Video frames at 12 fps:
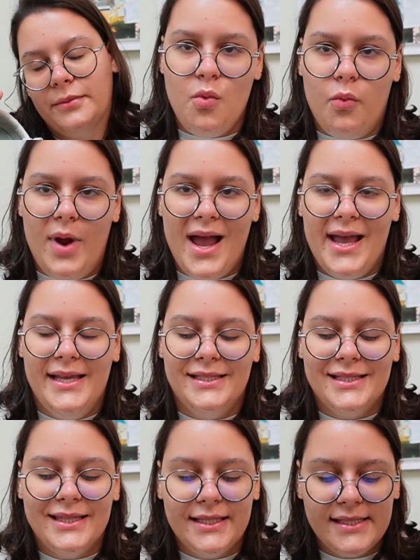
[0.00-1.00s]
All right,
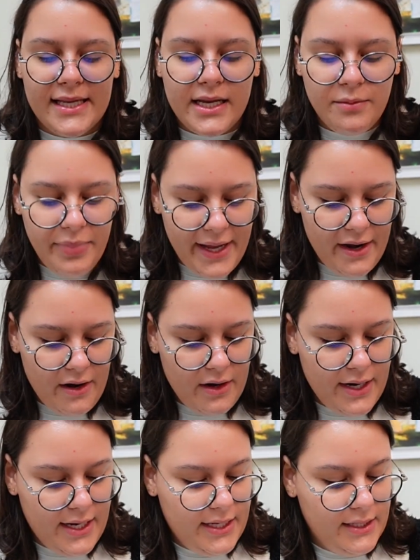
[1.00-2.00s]
the second
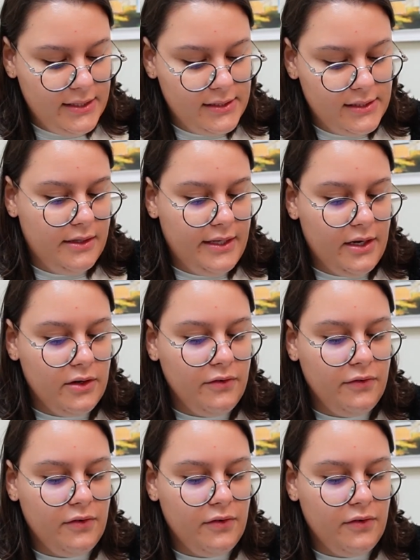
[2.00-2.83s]
pair they're